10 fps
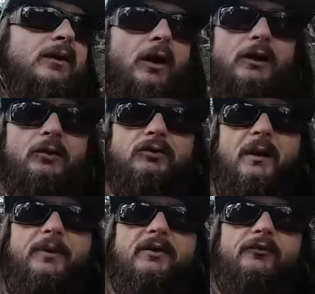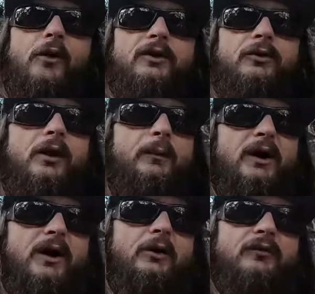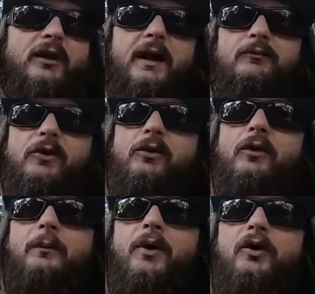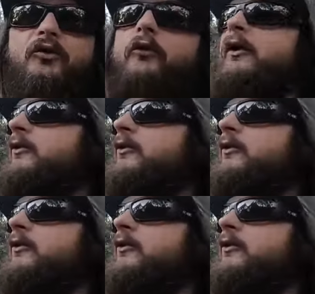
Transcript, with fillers: I looked up at the right time. I don't know if the camera caught it, but I saw